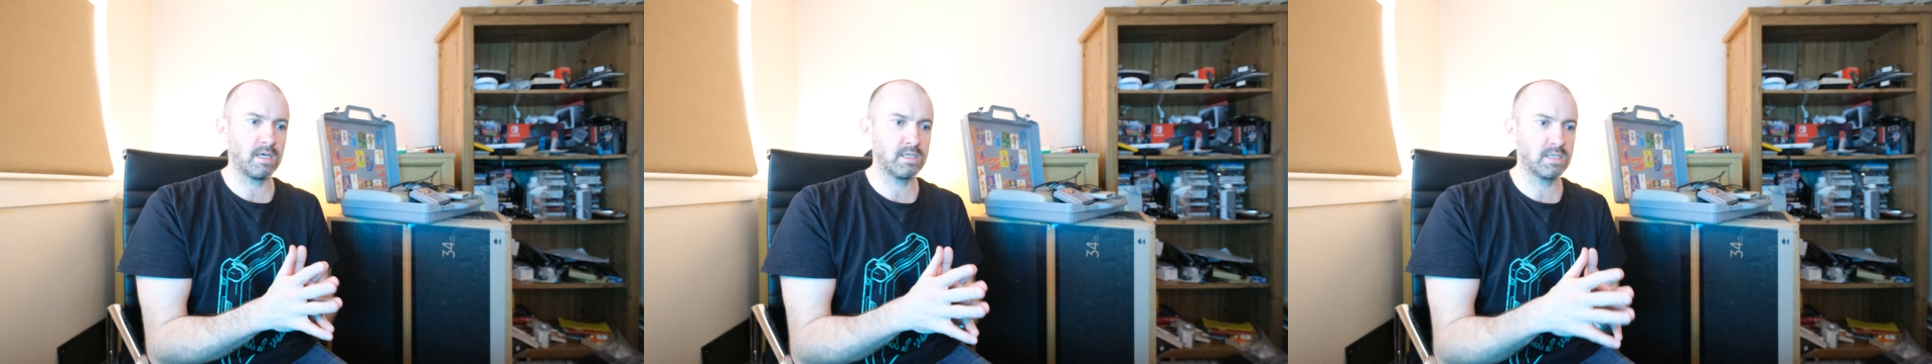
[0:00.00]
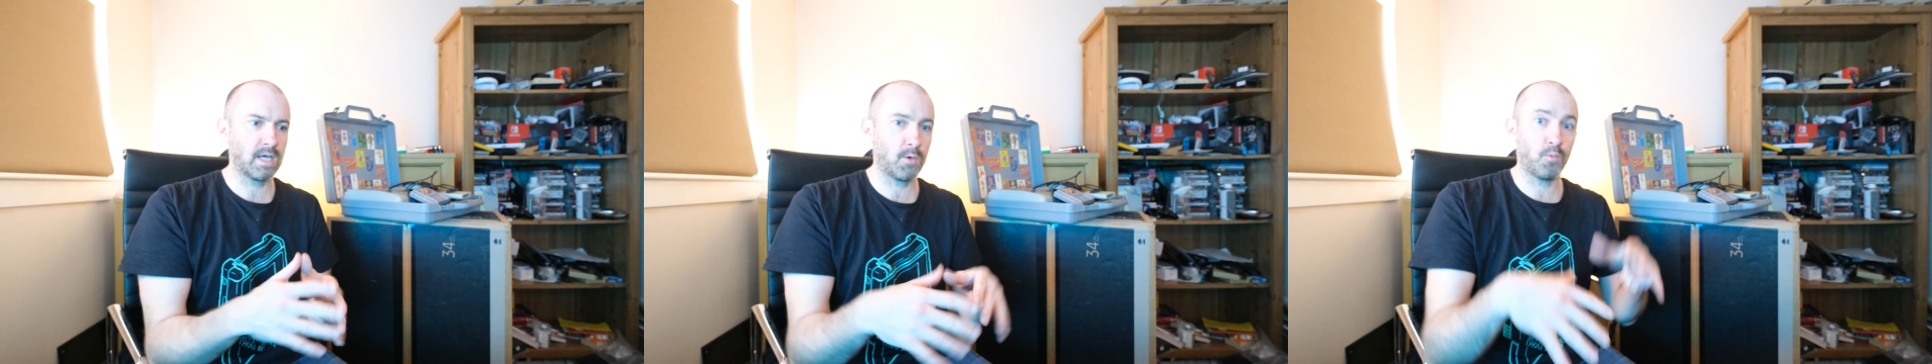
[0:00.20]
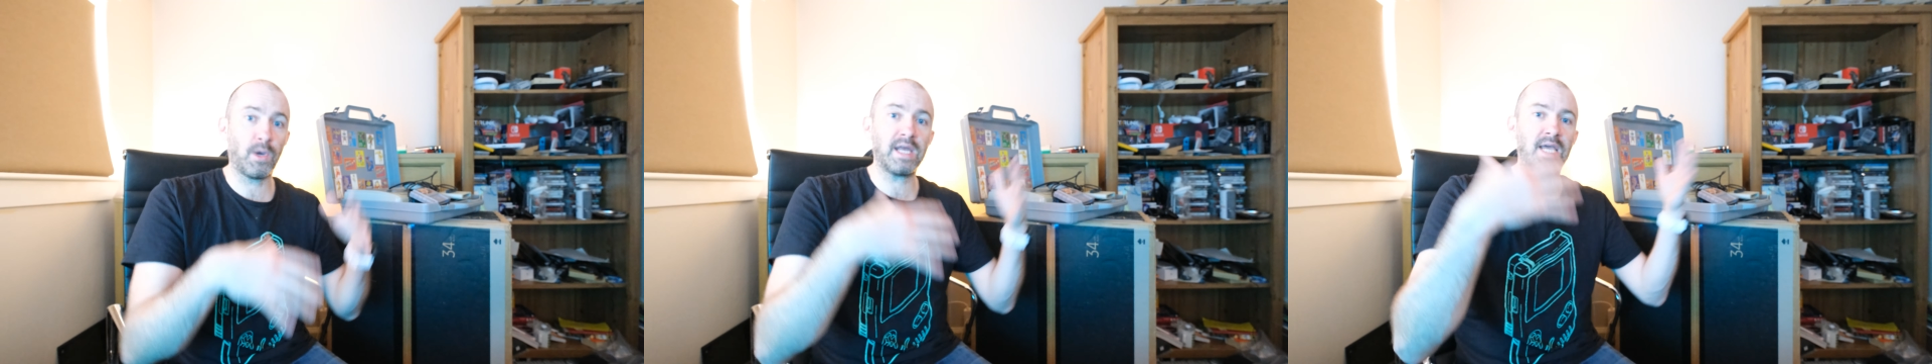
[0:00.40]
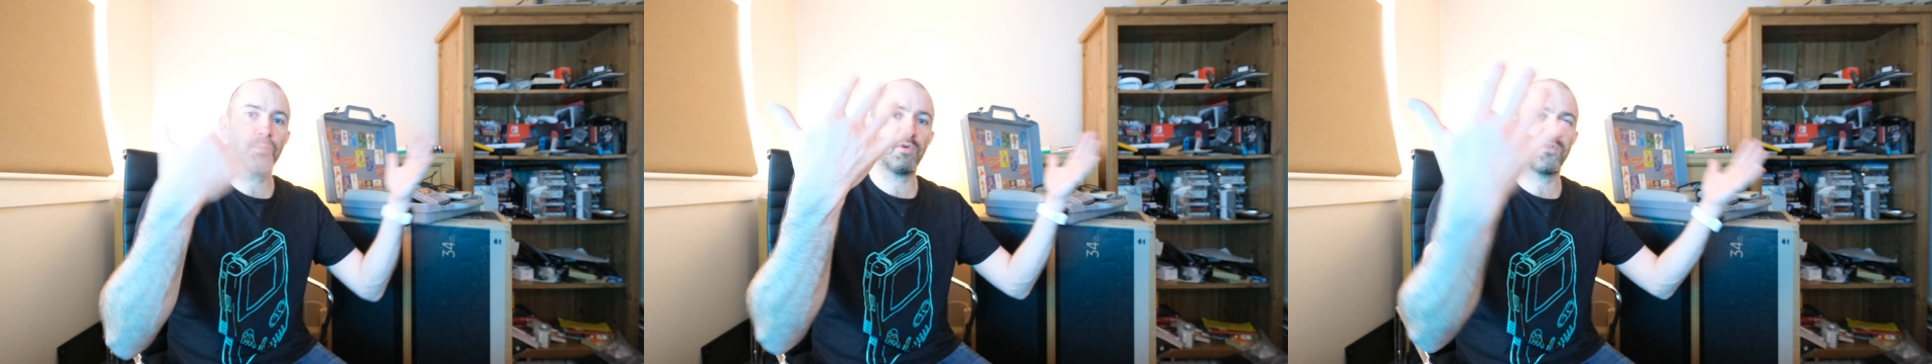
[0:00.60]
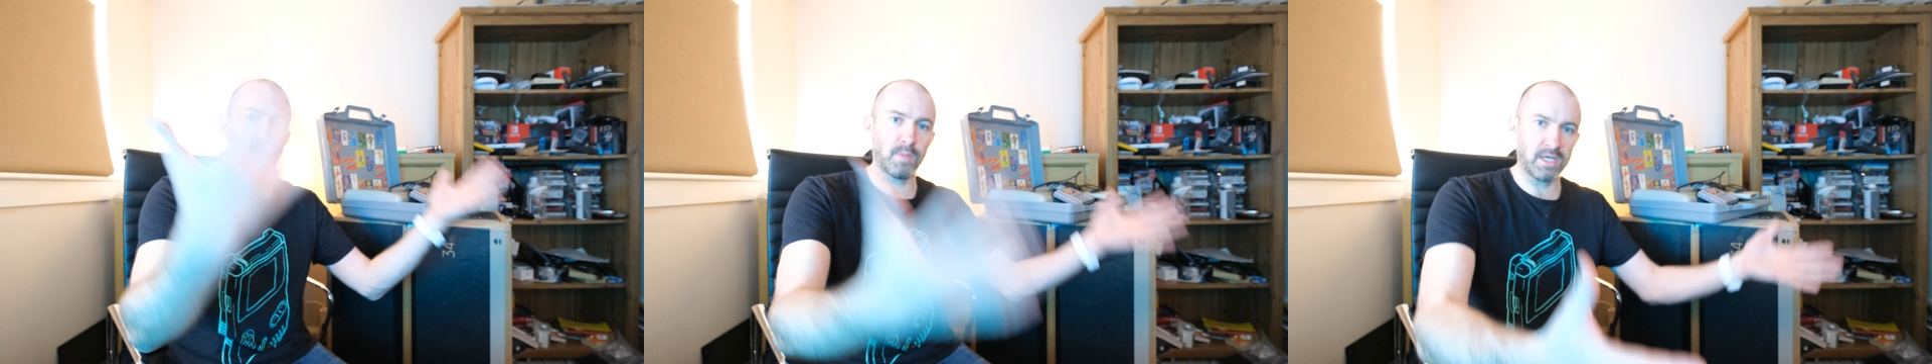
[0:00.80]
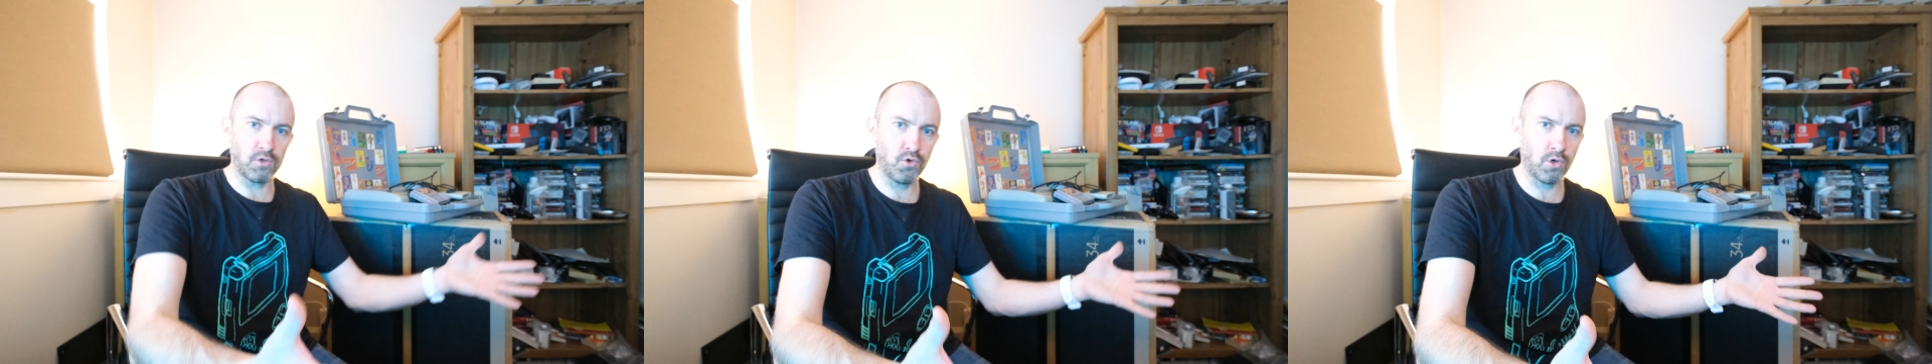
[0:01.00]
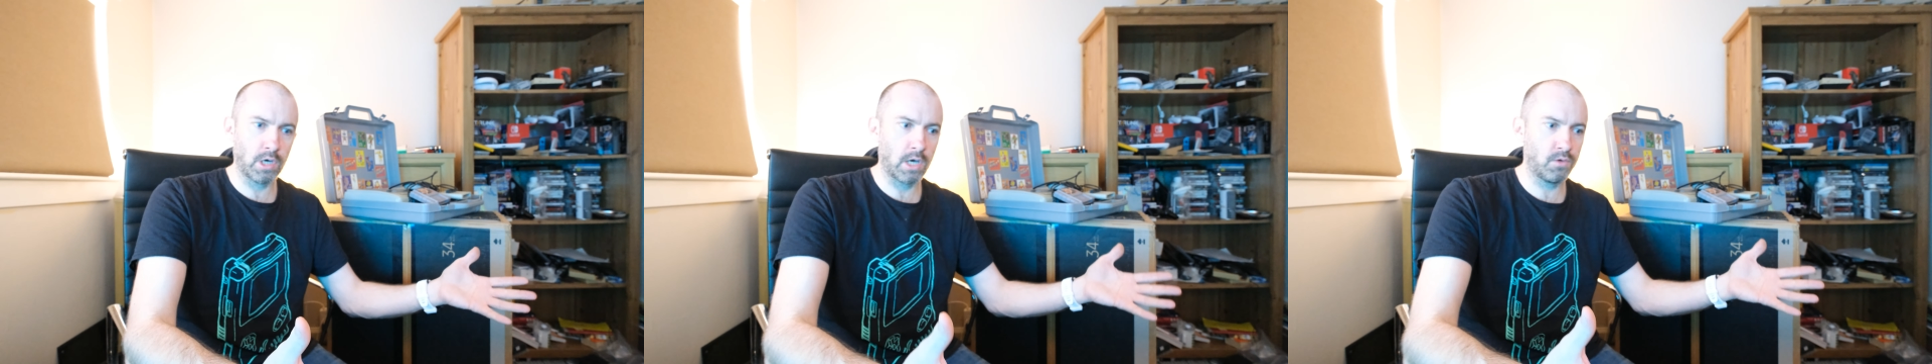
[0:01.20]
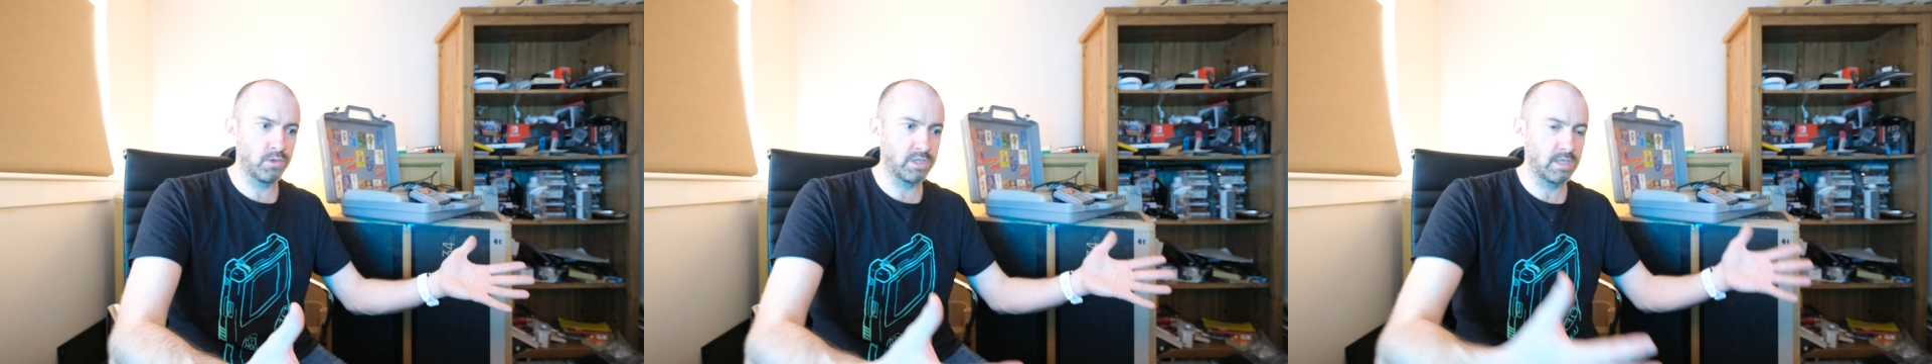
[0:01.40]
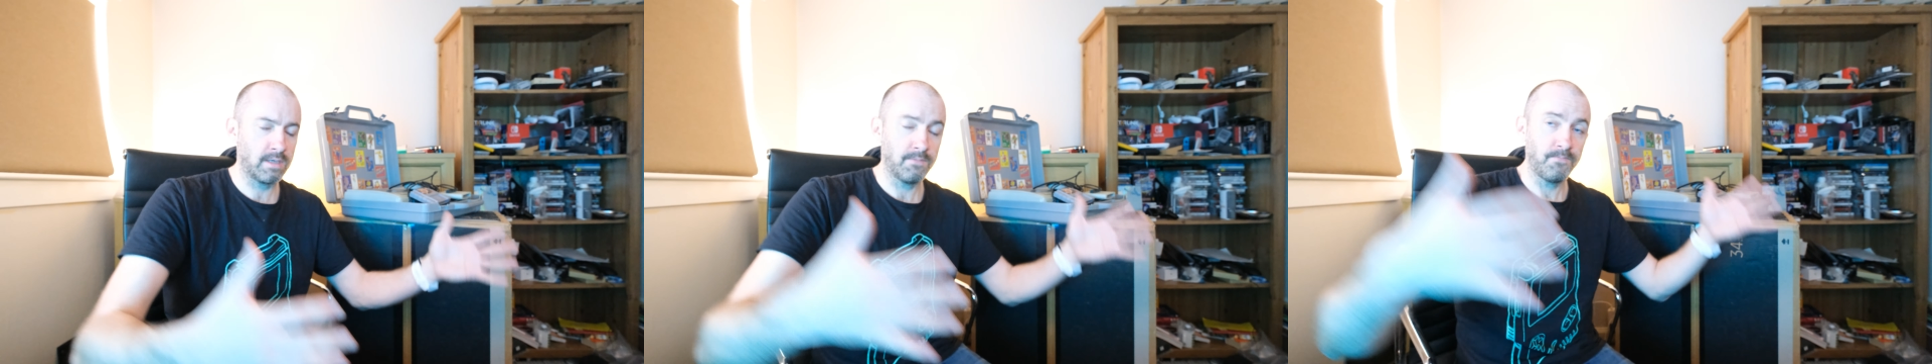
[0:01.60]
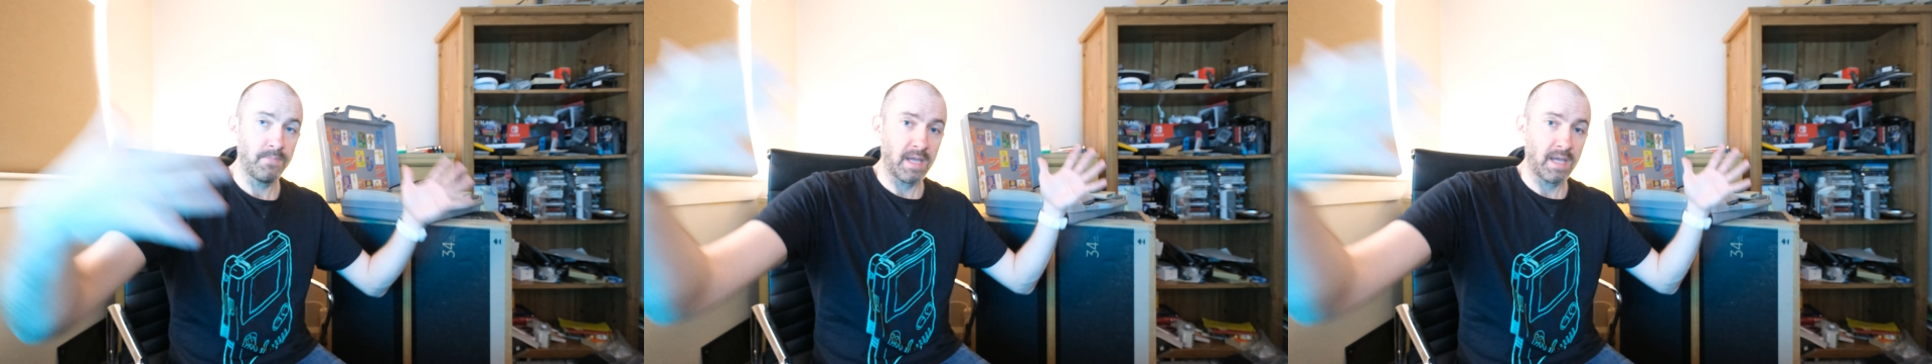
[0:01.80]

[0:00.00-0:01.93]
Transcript: is that when I move to my new house,